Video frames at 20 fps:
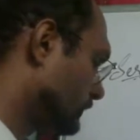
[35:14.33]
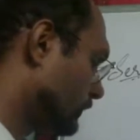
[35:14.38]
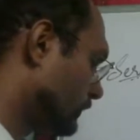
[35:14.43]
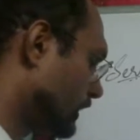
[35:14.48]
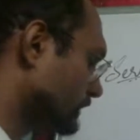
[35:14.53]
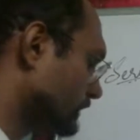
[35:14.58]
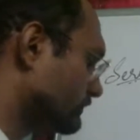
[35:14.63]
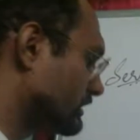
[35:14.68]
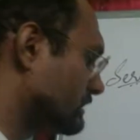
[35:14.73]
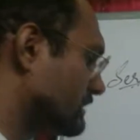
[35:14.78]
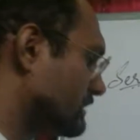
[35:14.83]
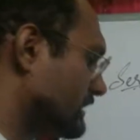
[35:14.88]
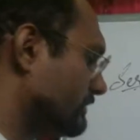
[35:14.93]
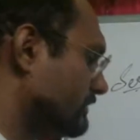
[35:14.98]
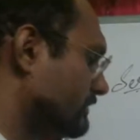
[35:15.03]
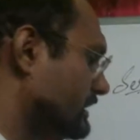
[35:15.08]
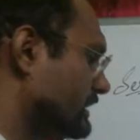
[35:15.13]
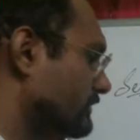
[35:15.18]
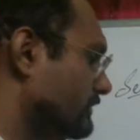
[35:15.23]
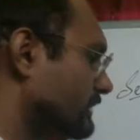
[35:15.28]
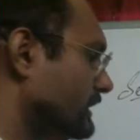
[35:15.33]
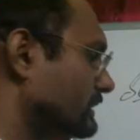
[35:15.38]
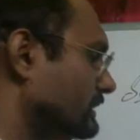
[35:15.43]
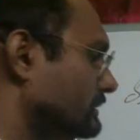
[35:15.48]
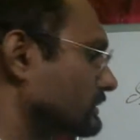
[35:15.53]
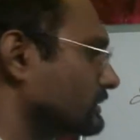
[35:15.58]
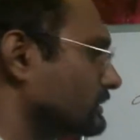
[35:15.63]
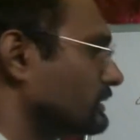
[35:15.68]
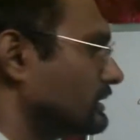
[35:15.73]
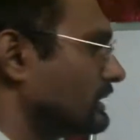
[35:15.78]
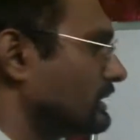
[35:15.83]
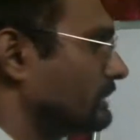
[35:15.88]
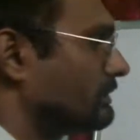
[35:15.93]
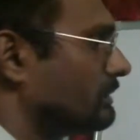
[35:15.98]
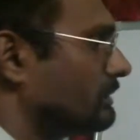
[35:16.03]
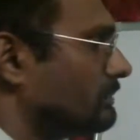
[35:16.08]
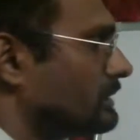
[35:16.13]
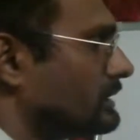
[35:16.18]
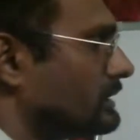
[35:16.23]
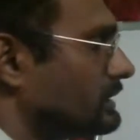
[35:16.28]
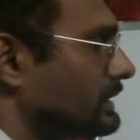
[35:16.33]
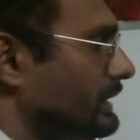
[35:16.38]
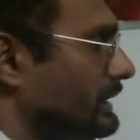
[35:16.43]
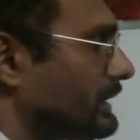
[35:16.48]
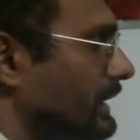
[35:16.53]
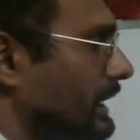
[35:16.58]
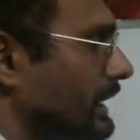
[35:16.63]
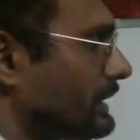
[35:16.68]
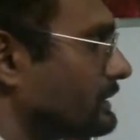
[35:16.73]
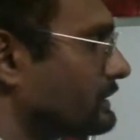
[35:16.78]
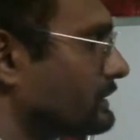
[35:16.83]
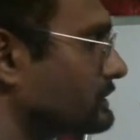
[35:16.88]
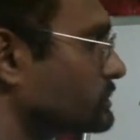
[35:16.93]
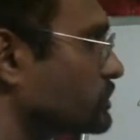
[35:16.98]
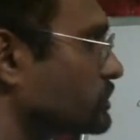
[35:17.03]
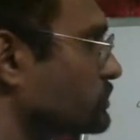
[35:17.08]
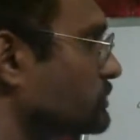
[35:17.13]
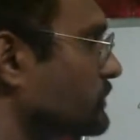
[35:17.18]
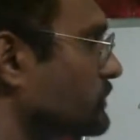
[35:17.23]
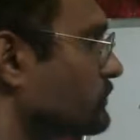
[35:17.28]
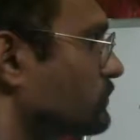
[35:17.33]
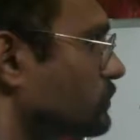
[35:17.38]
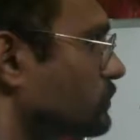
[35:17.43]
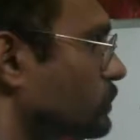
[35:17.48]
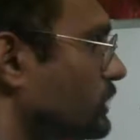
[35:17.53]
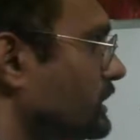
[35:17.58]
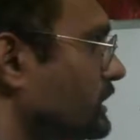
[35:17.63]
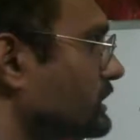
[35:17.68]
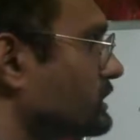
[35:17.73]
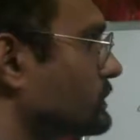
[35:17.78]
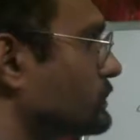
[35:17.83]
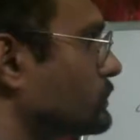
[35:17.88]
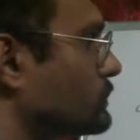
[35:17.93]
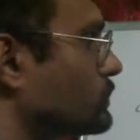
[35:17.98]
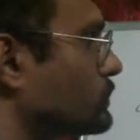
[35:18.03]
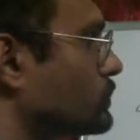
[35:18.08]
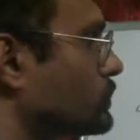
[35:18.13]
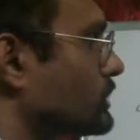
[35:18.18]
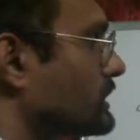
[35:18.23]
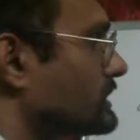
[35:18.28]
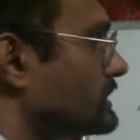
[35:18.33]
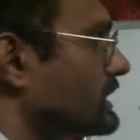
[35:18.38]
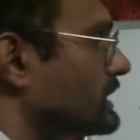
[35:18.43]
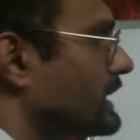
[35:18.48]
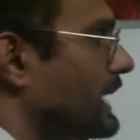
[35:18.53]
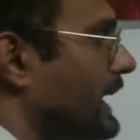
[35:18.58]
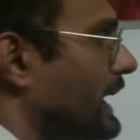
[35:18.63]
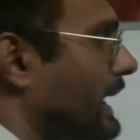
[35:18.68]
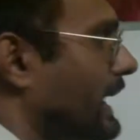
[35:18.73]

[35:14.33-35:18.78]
what will be V1? Remember, the current should be flowing through the